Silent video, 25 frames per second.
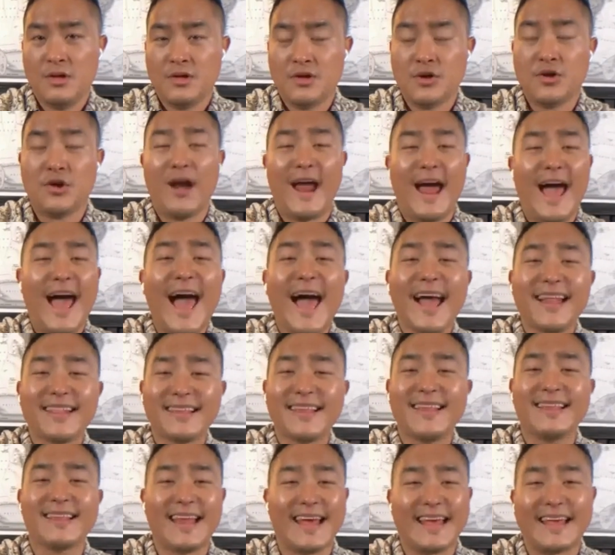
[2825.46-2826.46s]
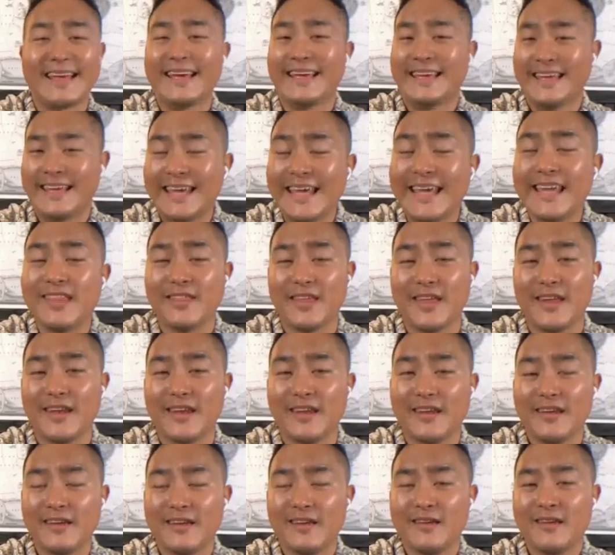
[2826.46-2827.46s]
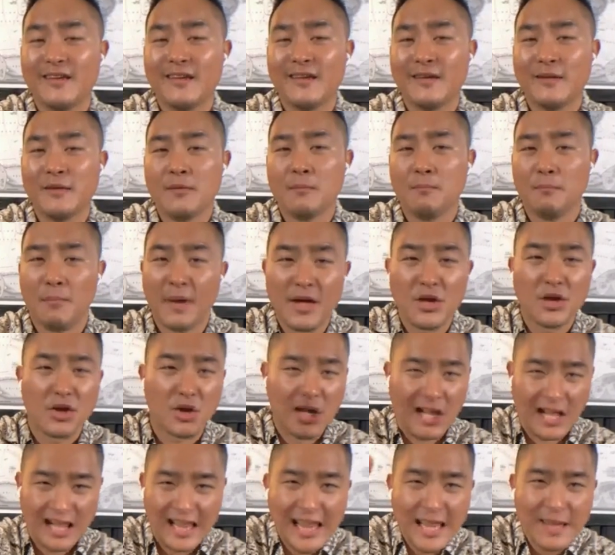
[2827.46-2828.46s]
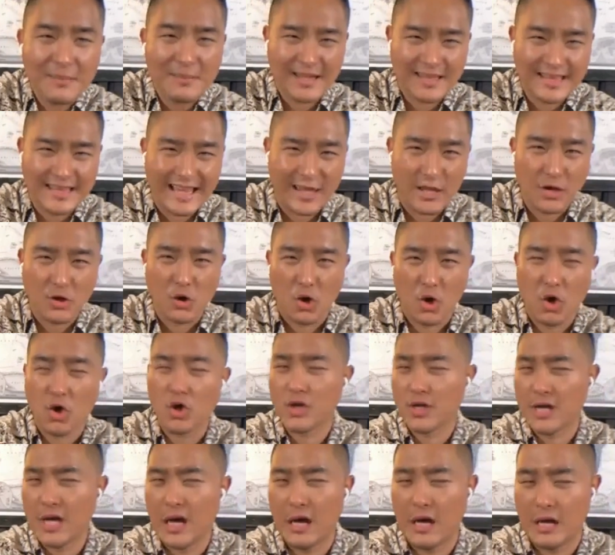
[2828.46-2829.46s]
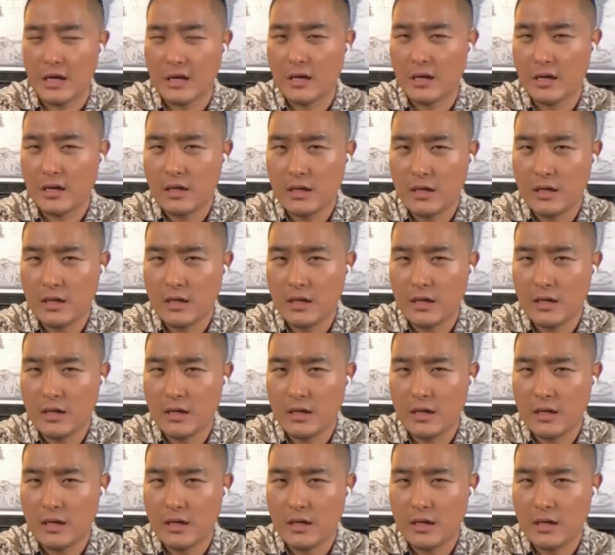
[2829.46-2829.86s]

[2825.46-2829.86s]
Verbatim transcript: You're acting like a heathen, but you're claiming that you heard God.